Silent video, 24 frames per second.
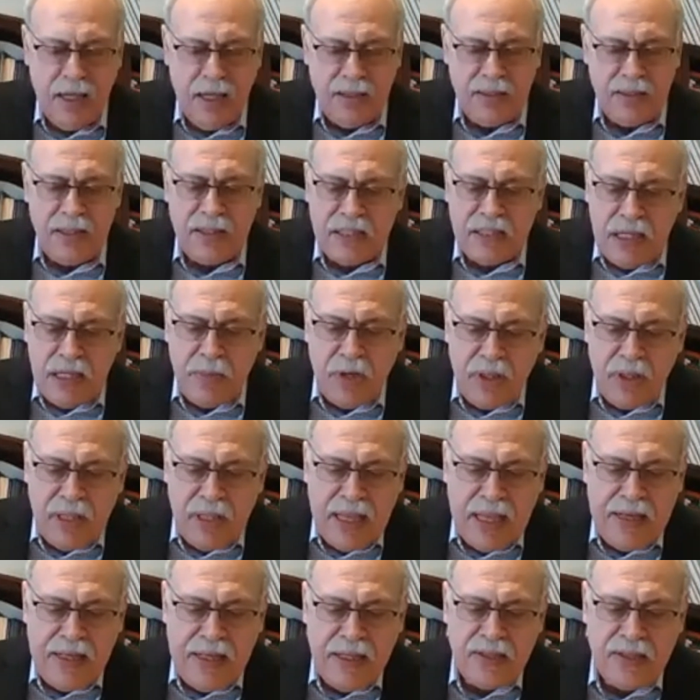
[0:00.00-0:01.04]
to
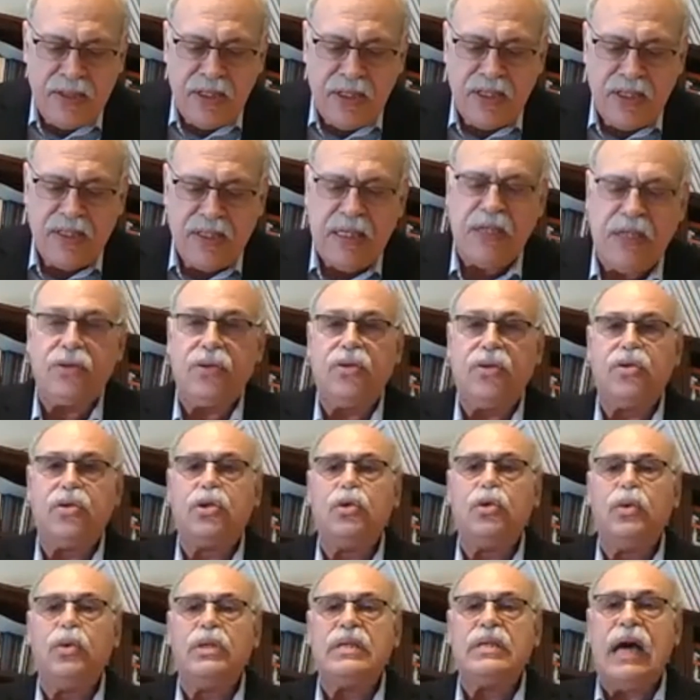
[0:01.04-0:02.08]
stimulate his successors
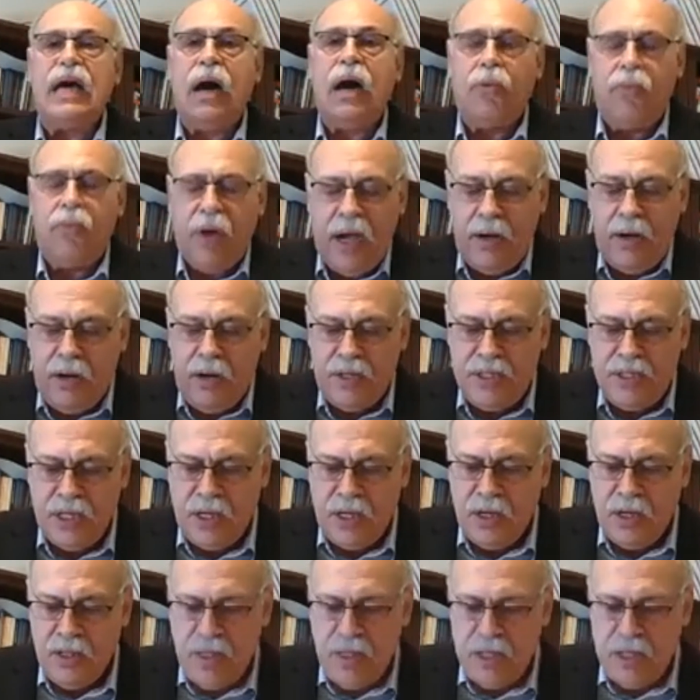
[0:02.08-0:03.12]
to its outright
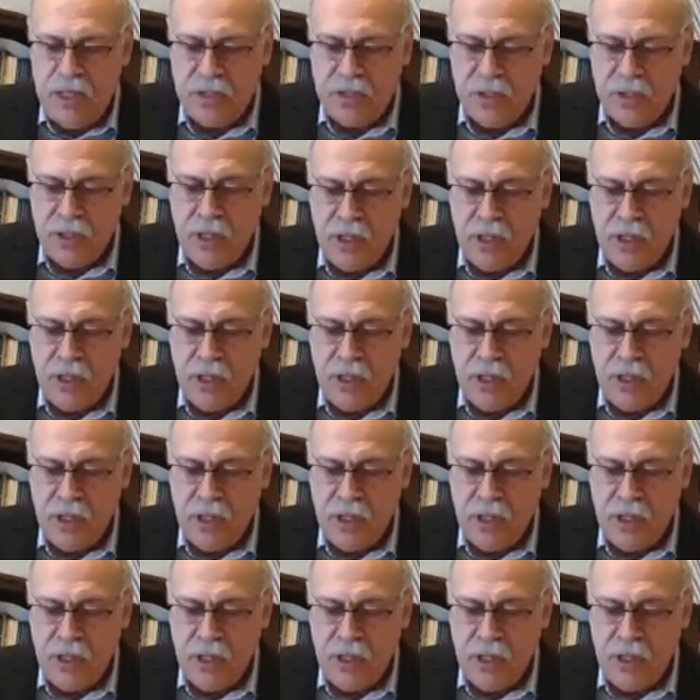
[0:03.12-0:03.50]
articulation.